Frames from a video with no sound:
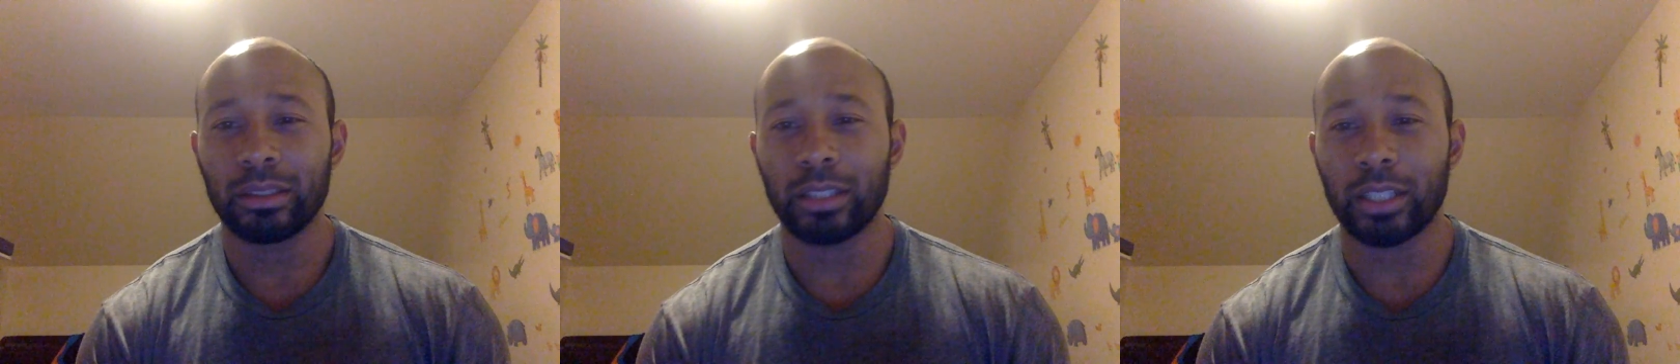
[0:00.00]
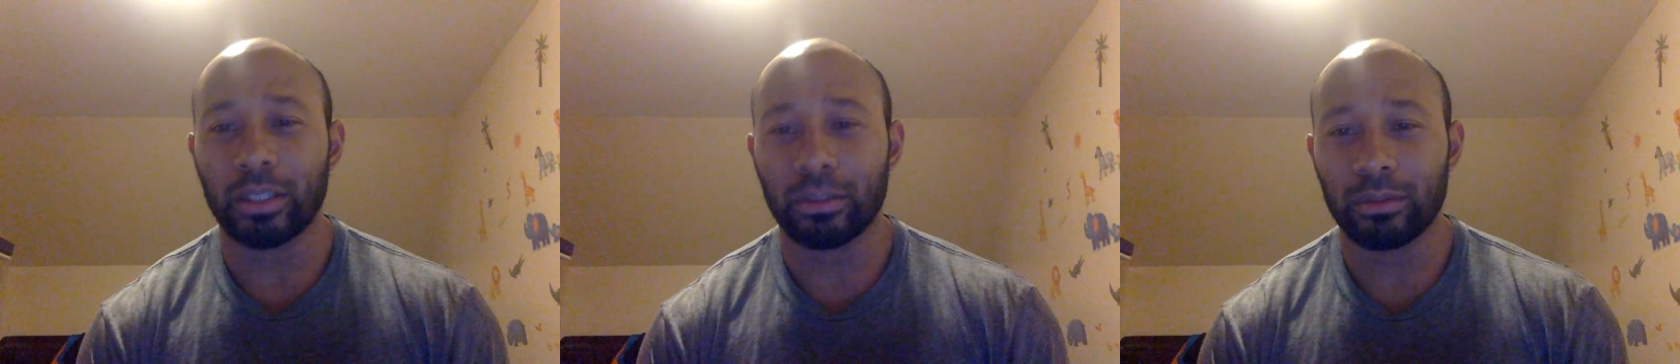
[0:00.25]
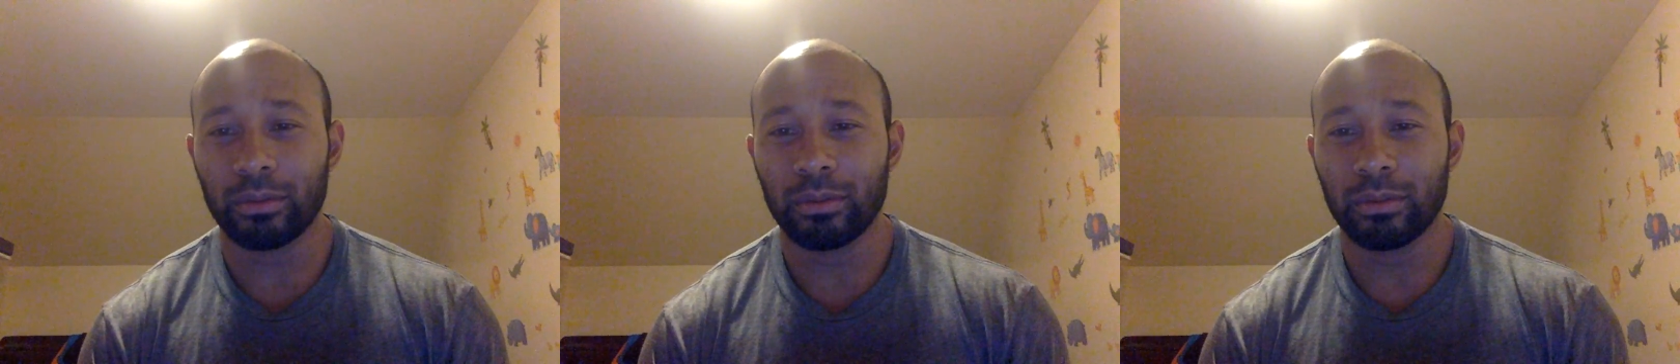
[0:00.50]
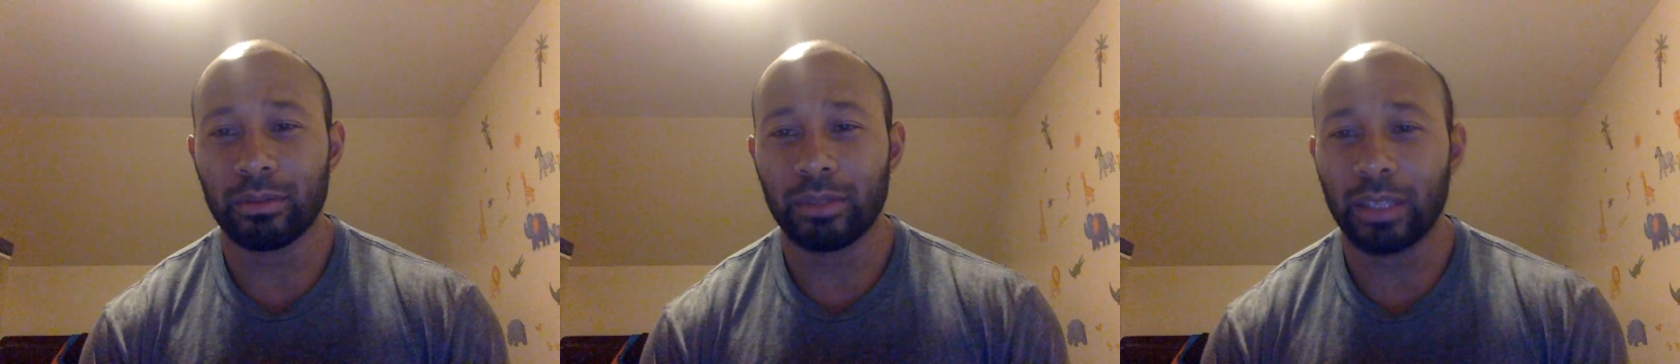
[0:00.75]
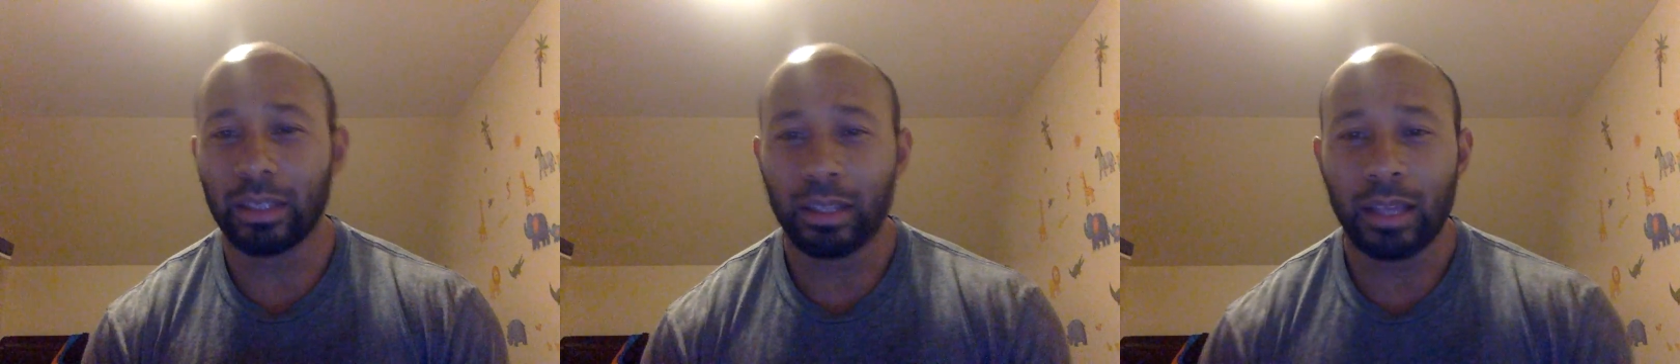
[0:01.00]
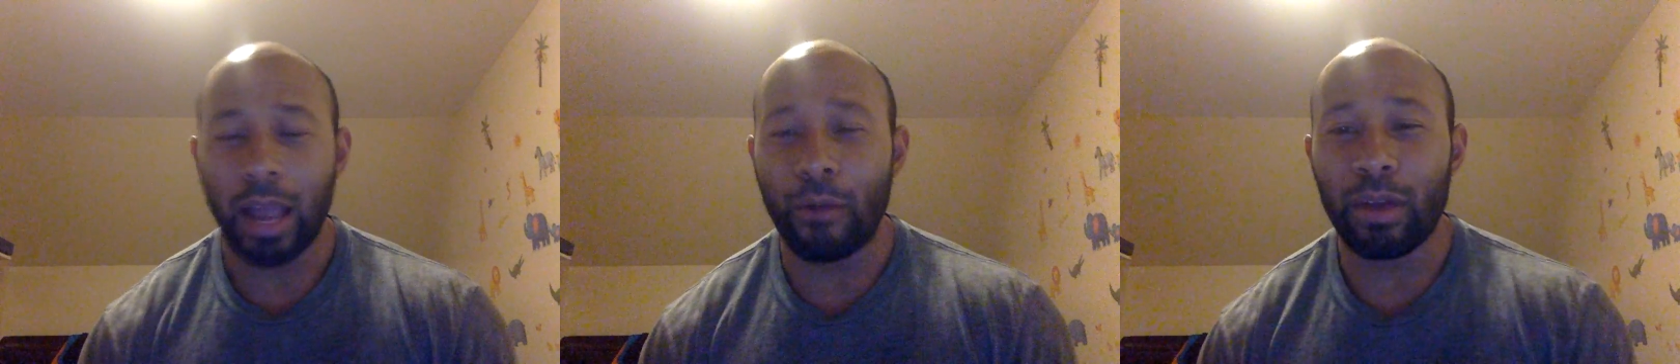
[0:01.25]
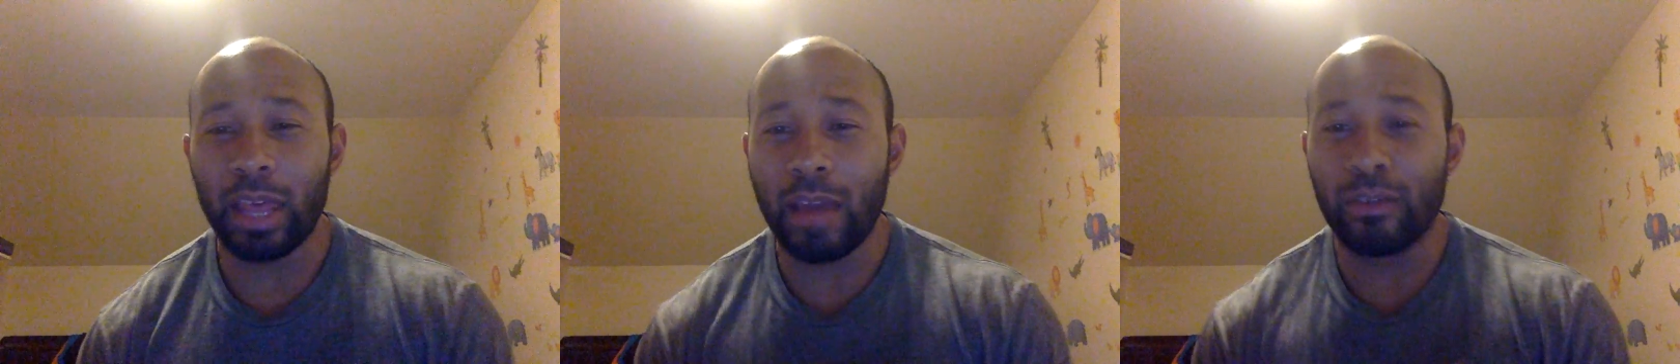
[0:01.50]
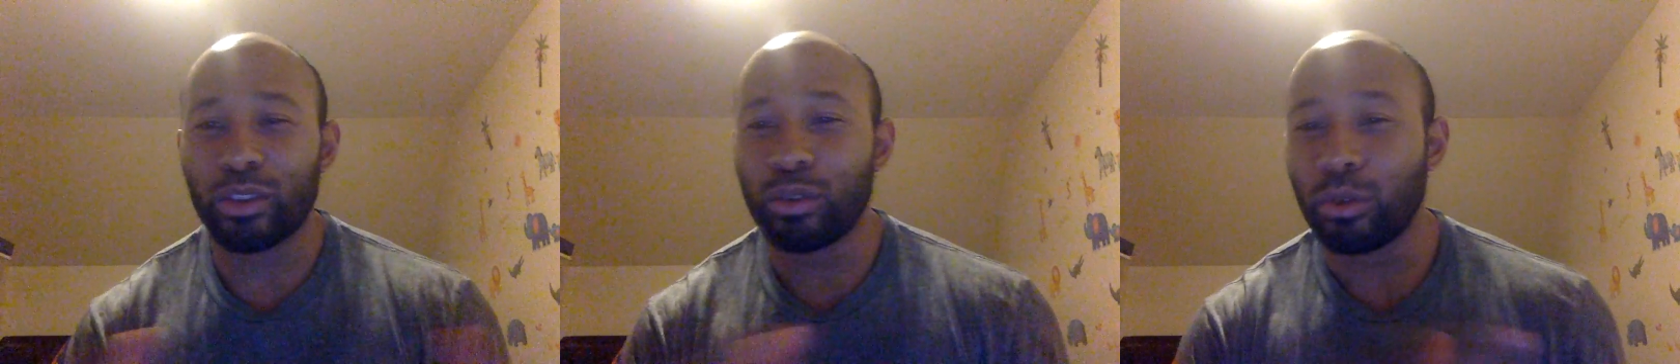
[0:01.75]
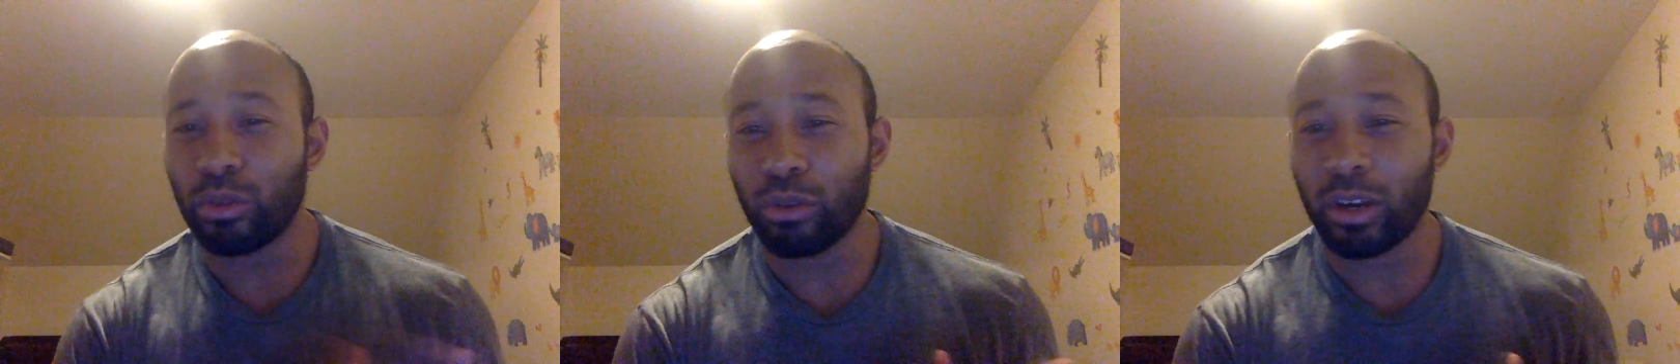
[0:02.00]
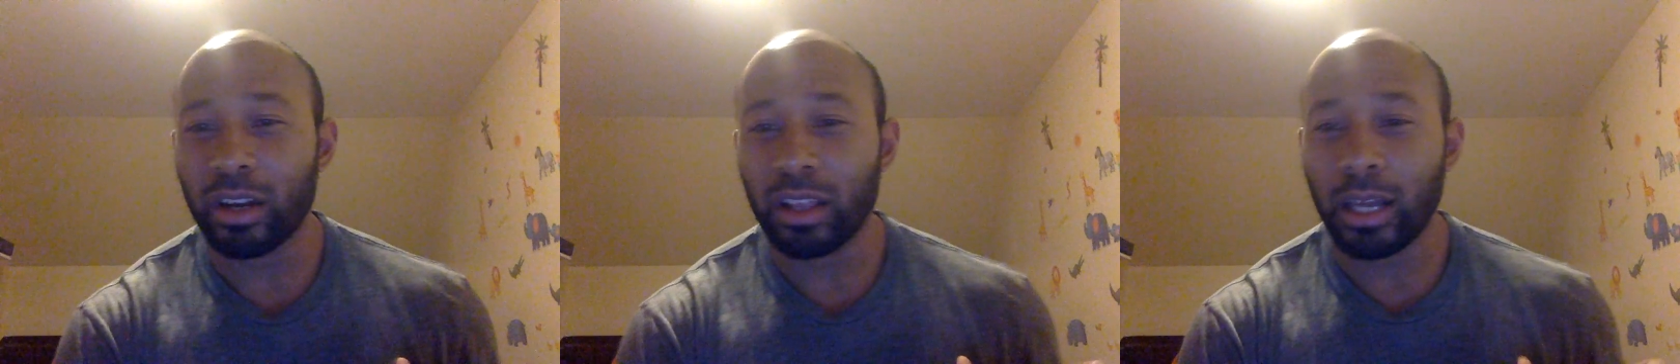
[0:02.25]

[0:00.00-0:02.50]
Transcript: You know, I'd rather have a $200,000-300,000